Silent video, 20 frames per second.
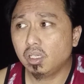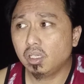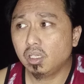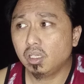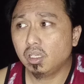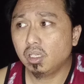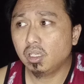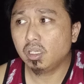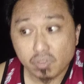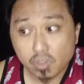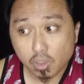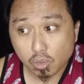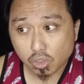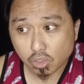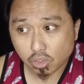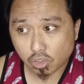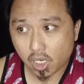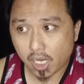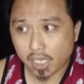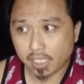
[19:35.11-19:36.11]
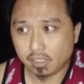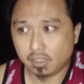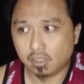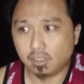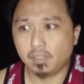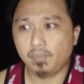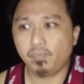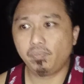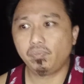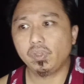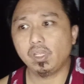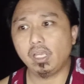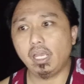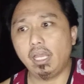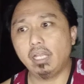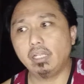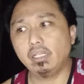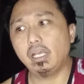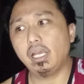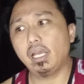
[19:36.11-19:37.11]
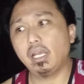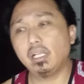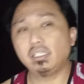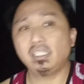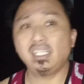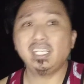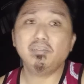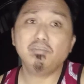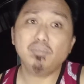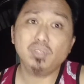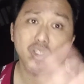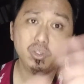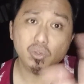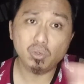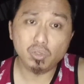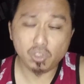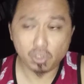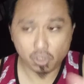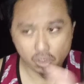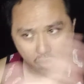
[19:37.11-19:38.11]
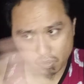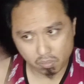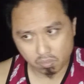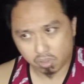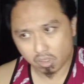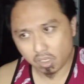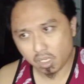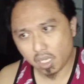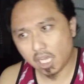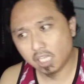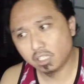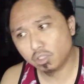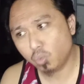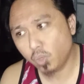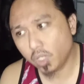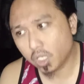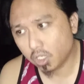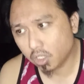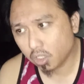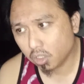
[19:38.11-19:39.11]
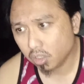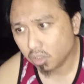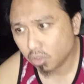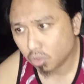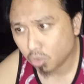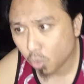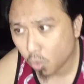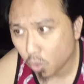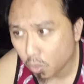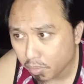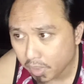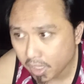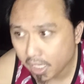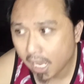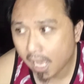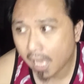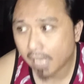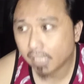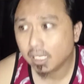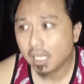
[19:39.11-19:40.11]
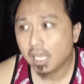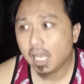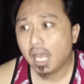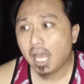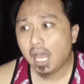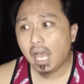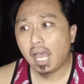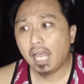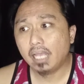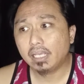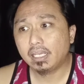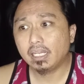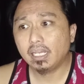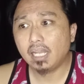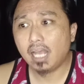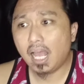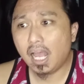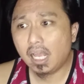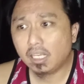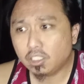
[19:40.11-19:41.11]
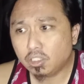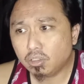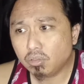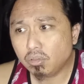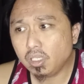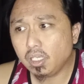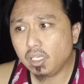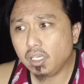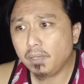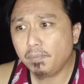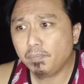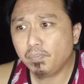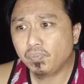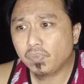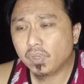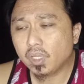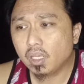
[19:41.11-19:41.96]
Remove those strikes. And then Team YouTube at Twitter told me that I can actually